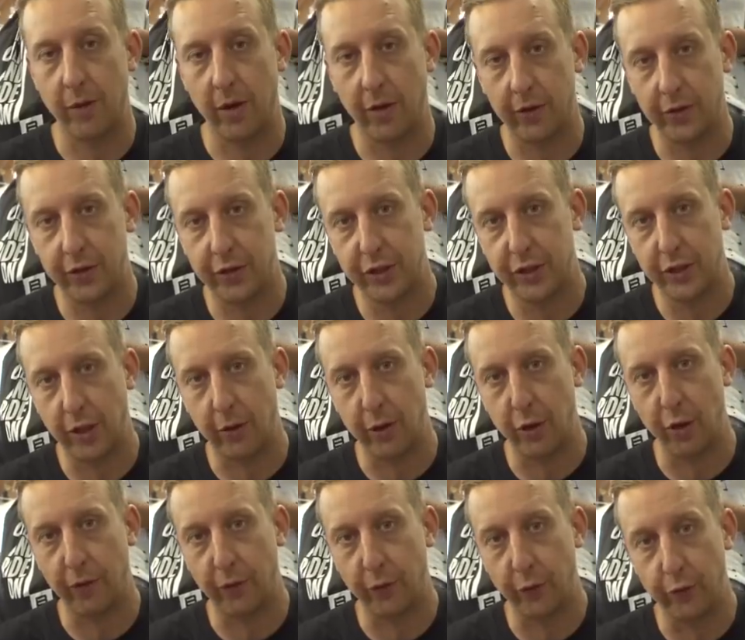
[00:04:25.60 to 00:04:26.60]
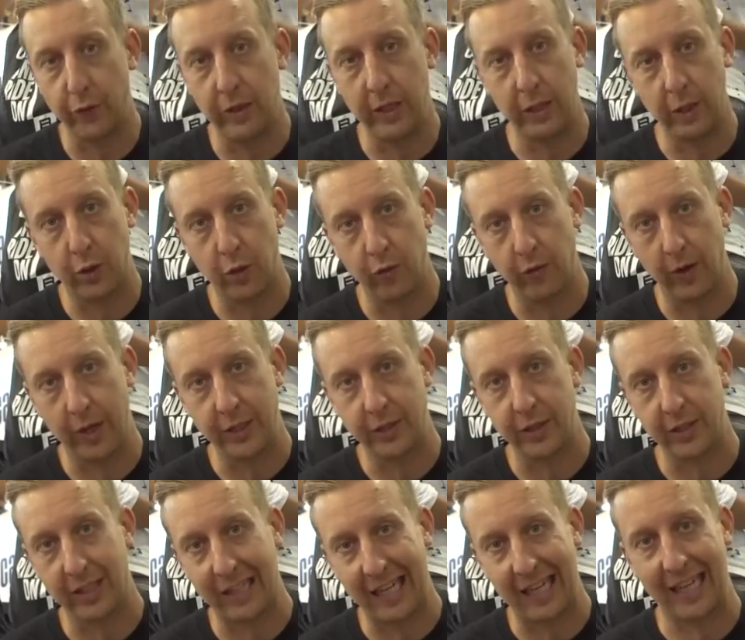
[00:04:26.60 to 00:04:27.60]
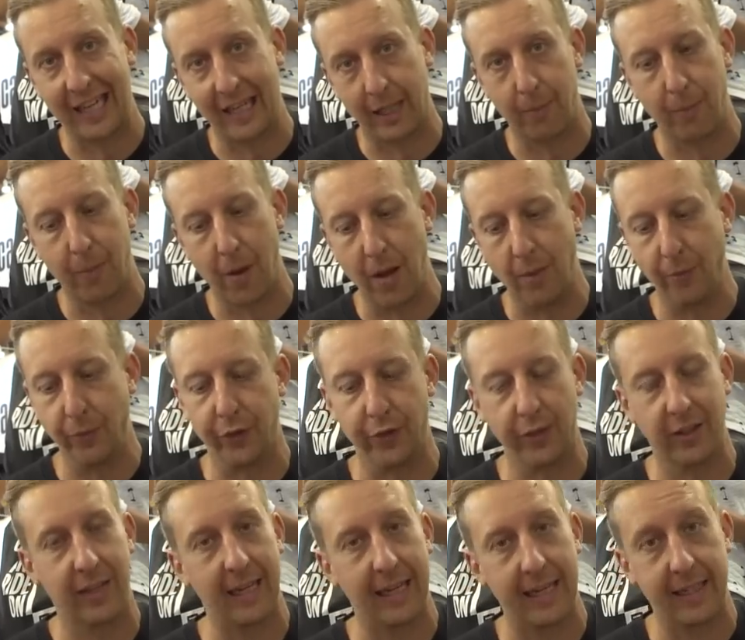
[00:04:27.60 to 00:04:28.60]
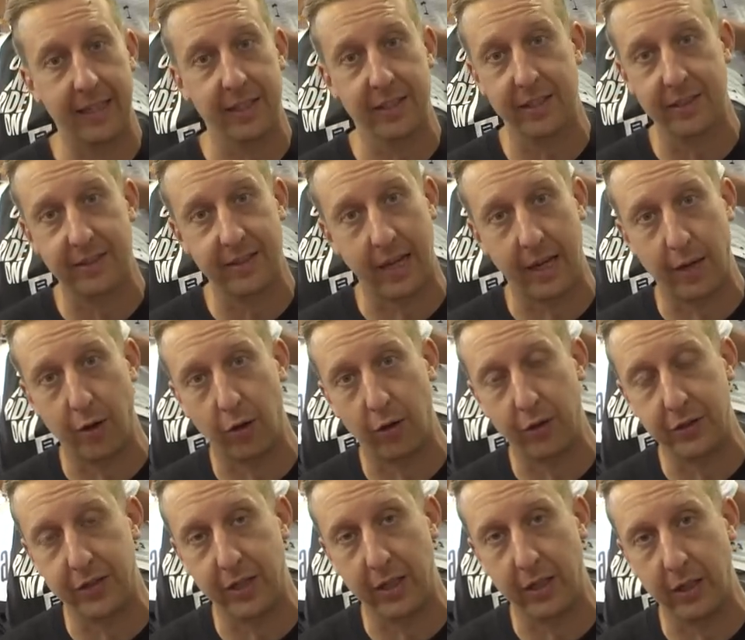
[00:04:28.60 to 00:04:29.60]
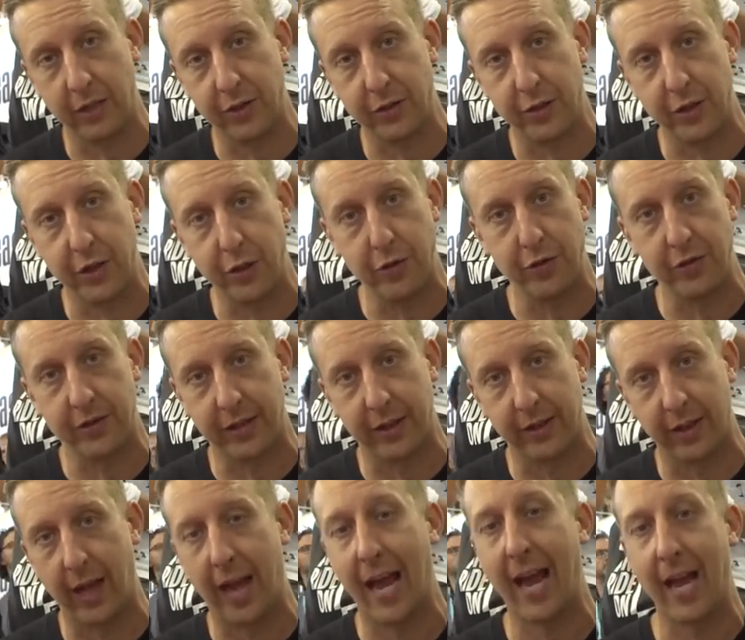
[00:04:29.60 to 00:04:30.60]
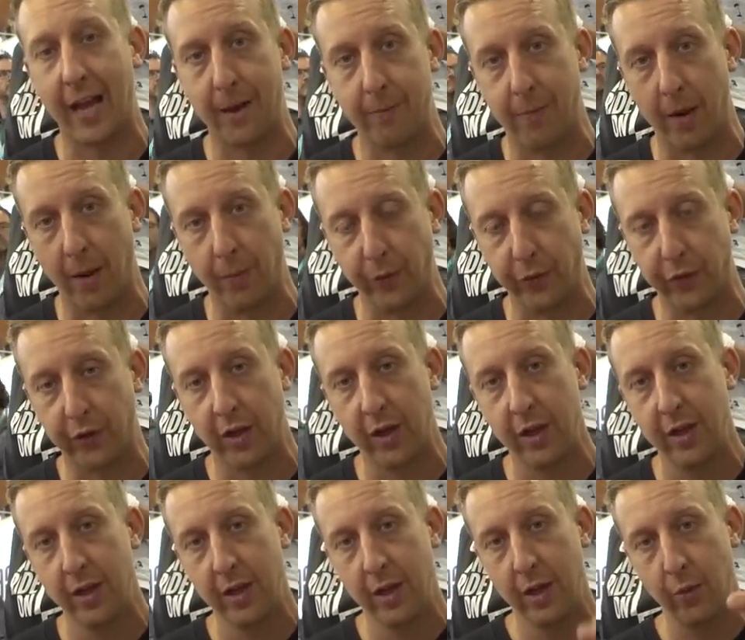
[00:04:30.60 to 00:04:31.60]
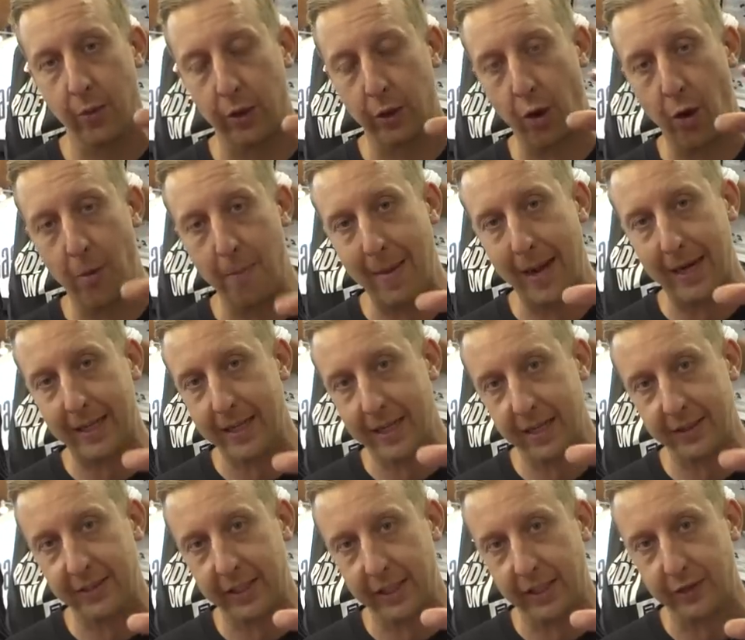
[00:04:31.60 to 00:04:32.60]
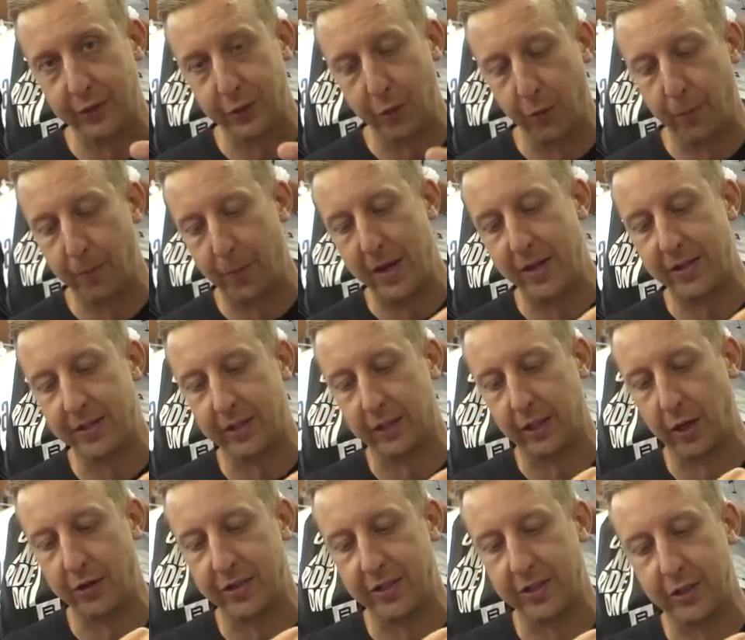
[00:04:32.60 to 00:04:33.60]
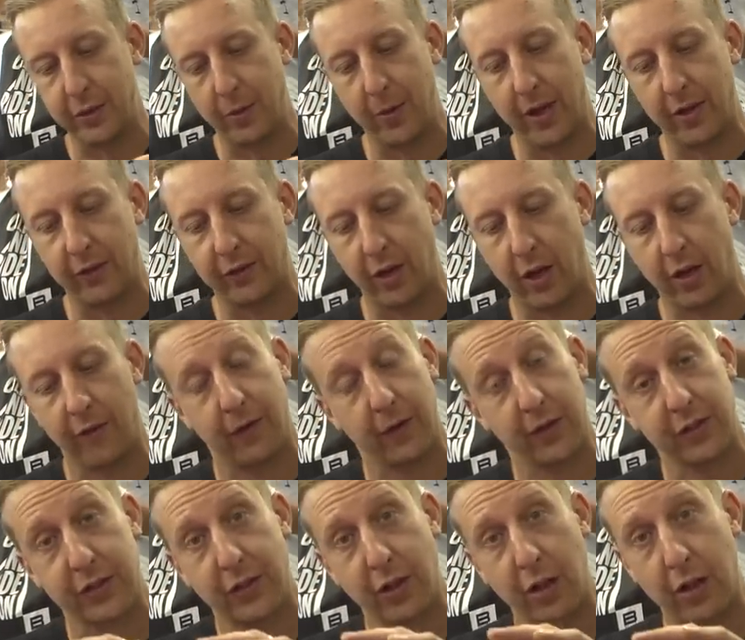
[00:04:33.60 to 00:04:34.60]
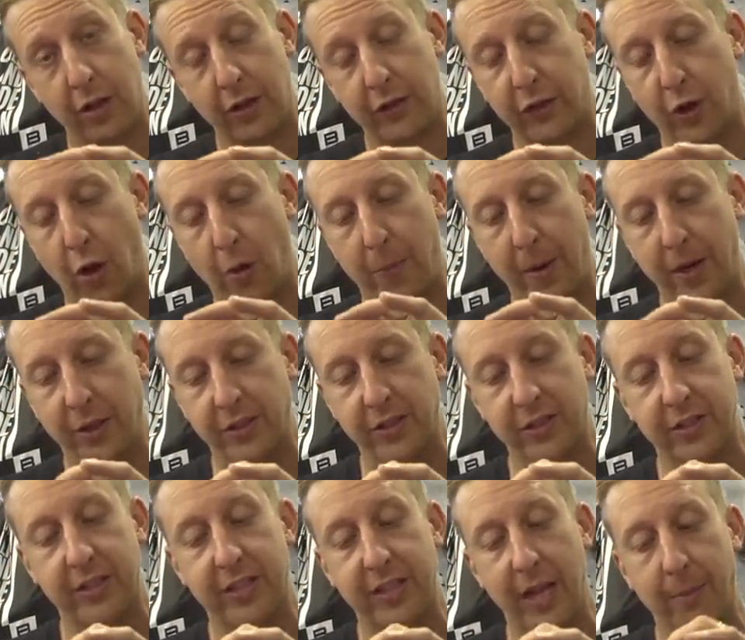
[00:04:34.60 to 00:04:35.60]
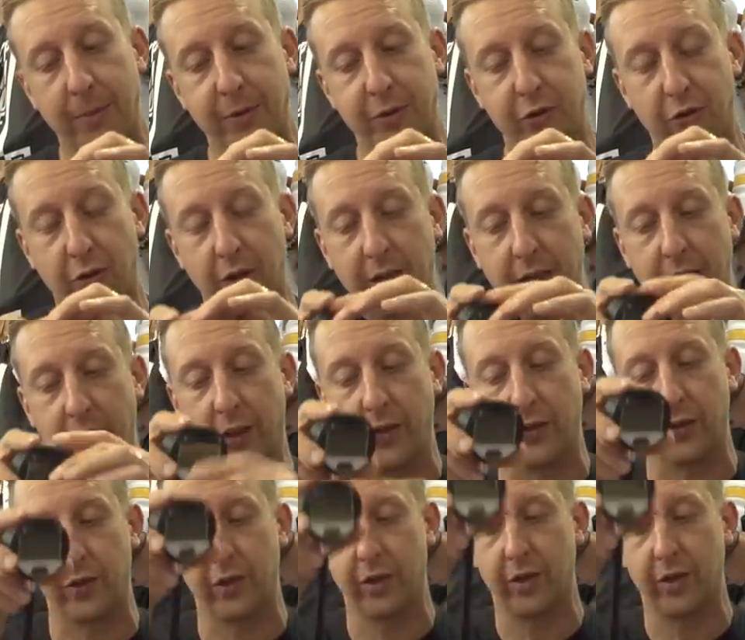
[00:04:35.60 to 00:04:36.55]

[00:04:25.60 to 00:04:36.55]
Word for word: Brothers is showing off a really cool range of click pumps, and click is a technology that's used in their hand pumps. They've got a magnetic sort of piece that goes into it, so if I start at the top here just to demonstrate this,